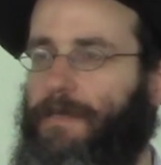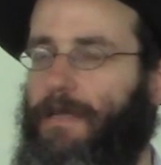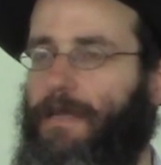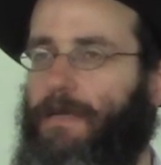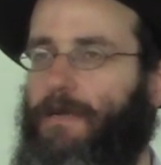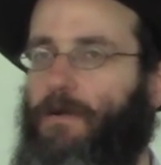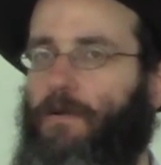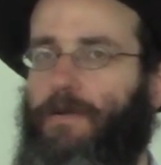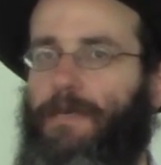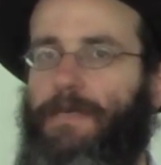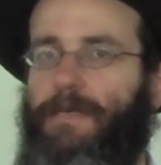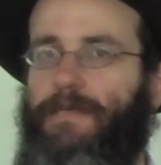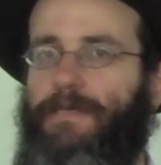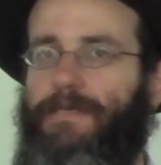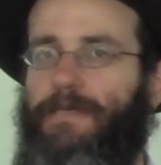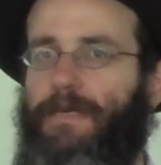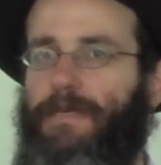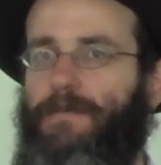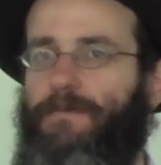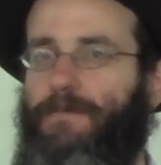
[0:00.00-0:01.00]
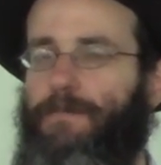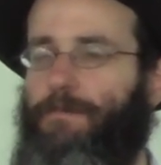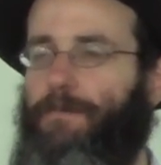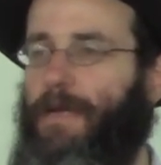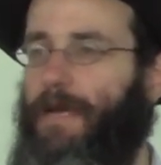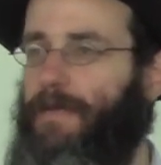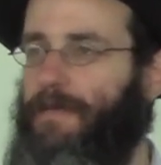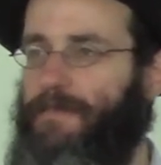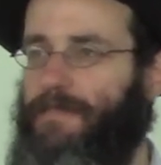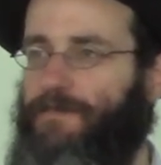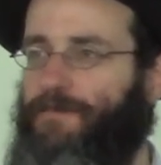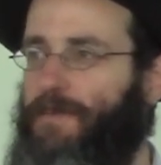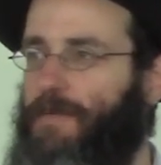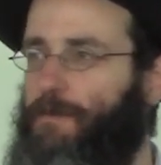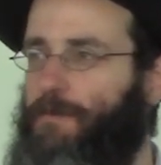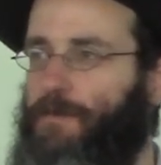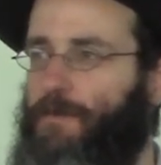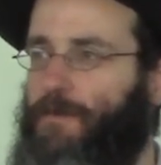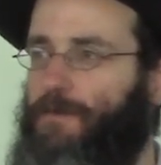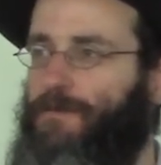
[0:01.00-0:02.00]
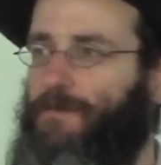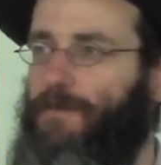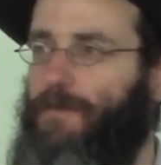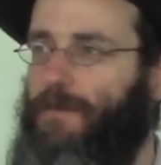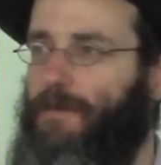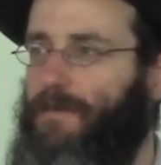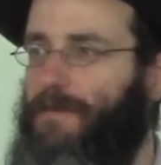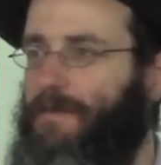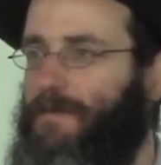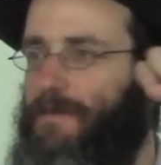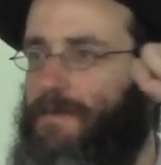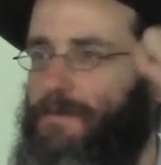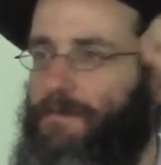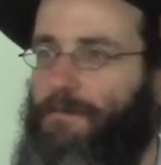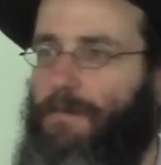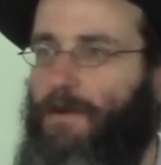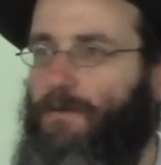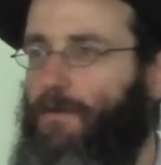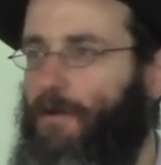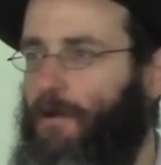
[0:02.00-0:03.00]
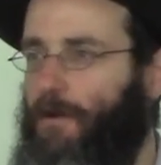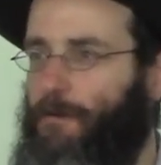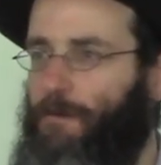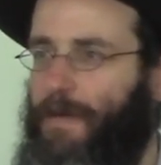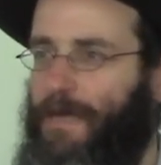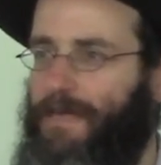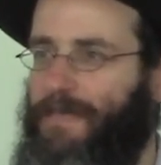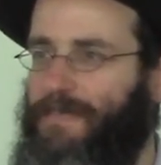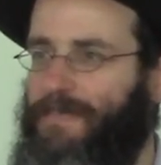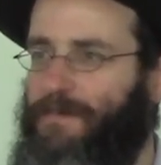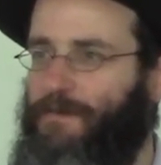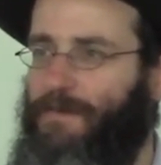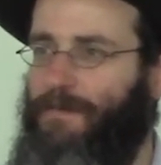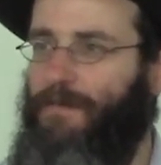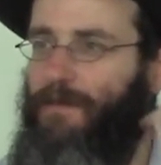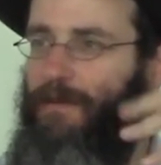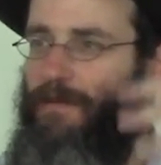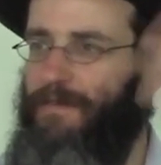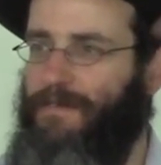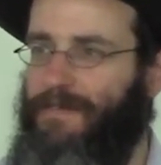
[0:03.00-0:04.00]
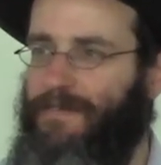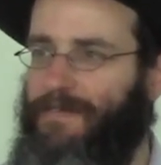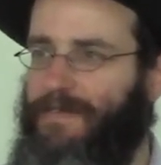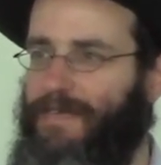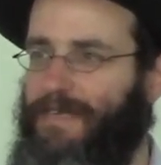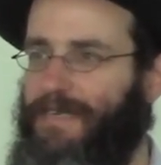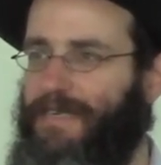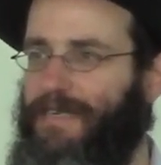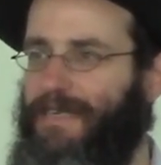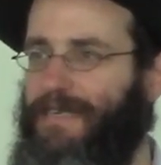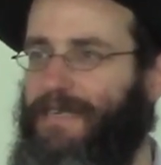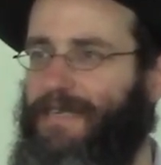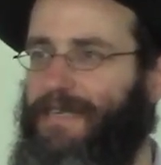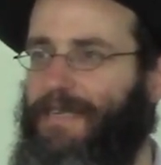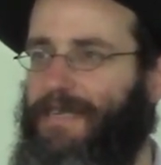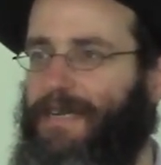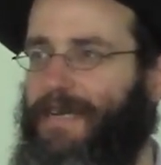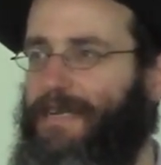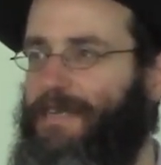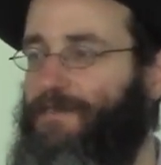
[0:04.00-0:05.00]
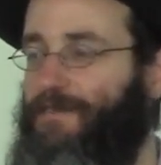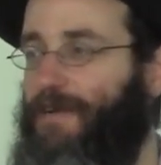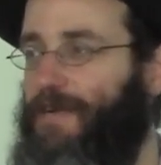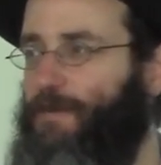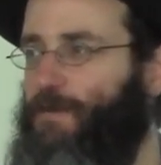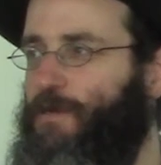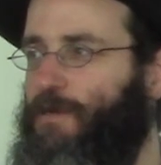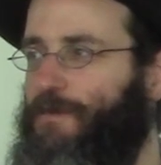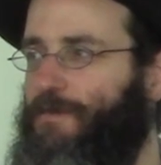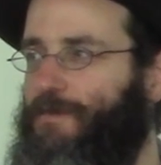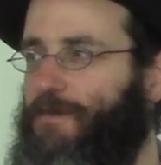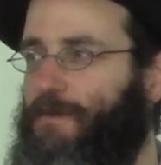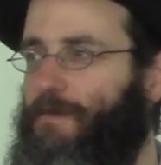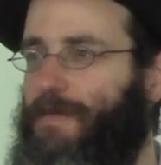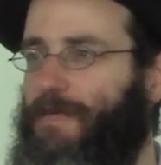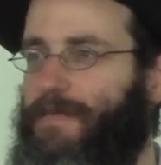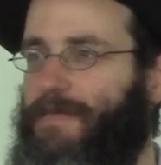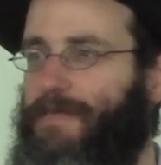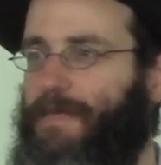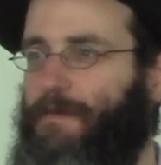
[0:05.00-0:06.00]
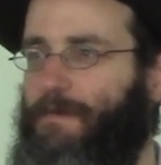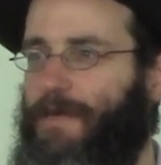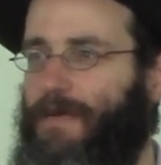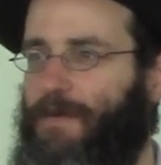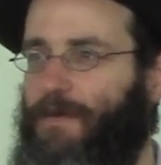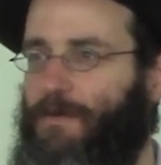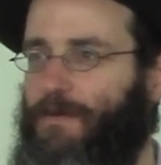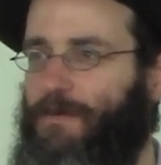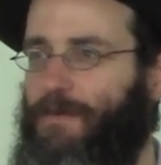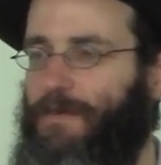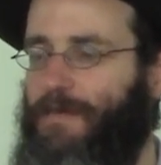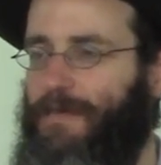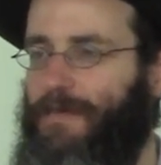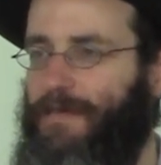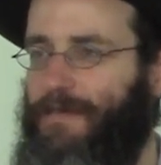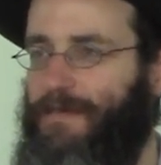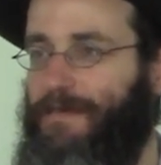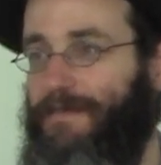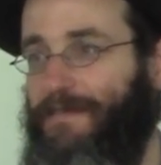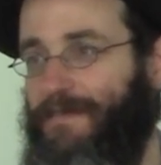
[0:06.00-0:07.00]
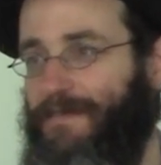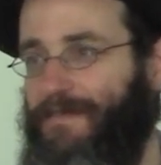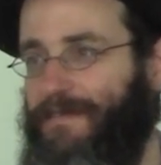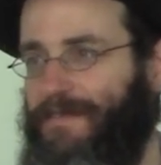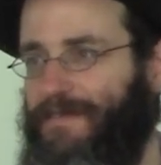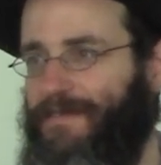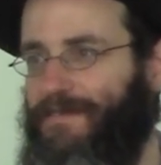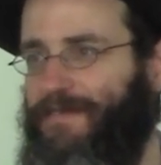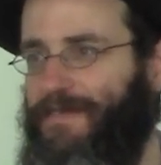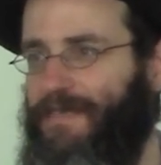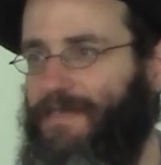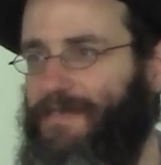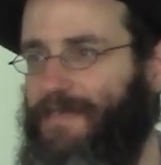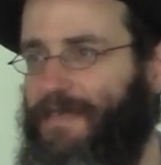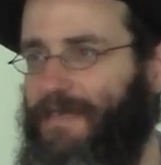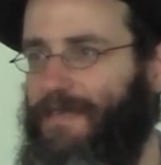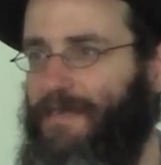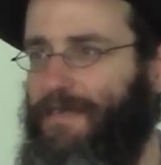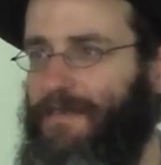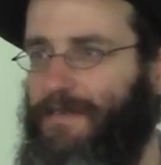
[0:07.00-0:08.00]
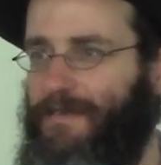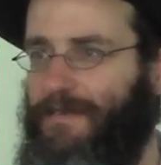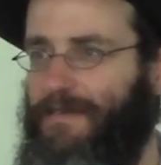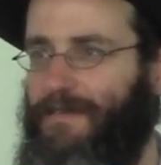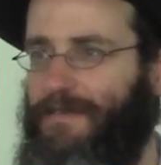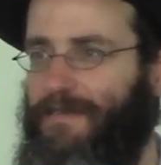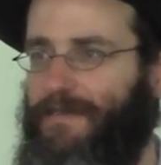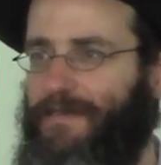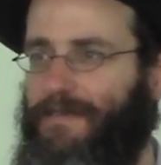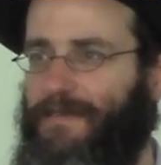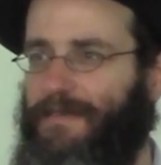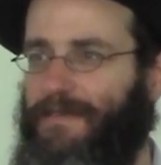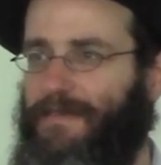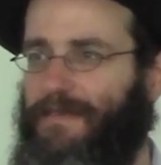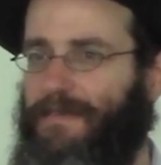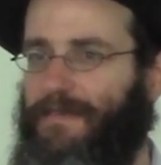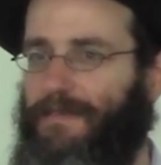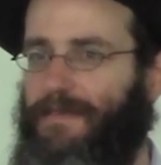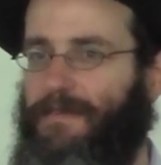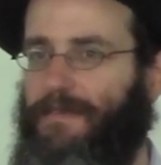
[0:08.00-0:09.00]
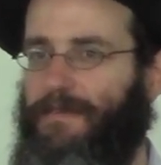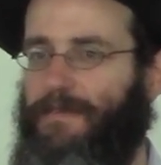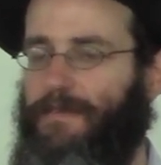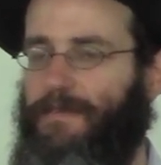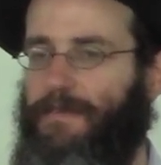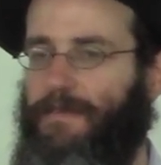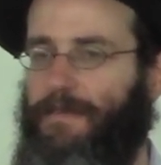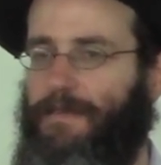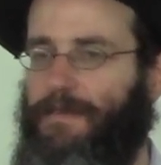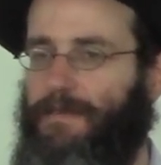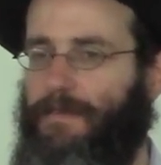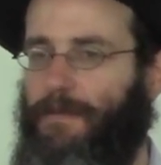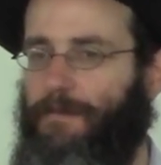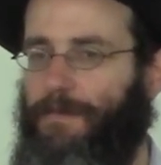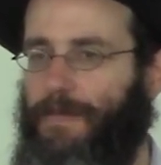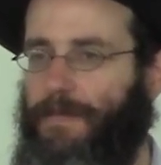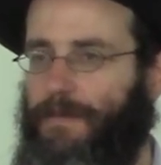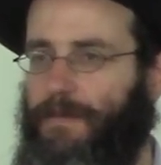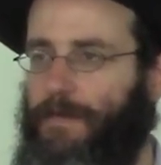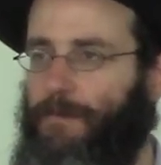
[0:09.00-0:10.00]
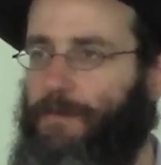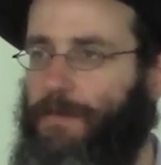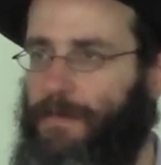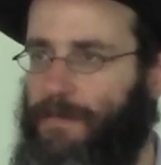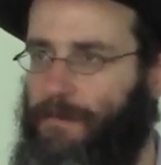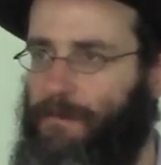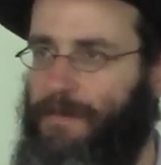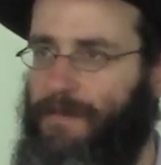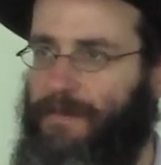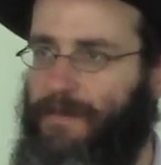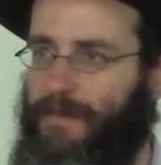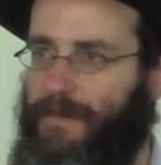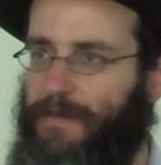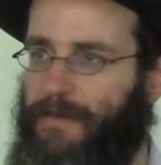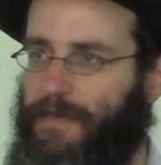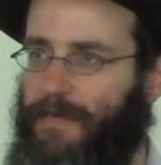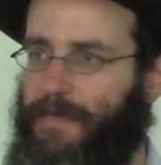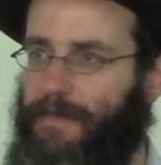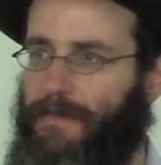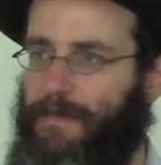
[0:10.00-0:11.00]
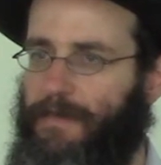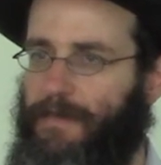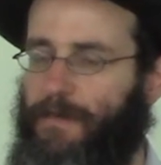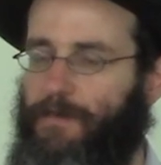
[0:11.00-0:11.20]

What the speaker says: like going inside of a palace, very beautiful Baroque palace with all this. And it's very beautiful, but it somehow feels a little that something deeper is missing. And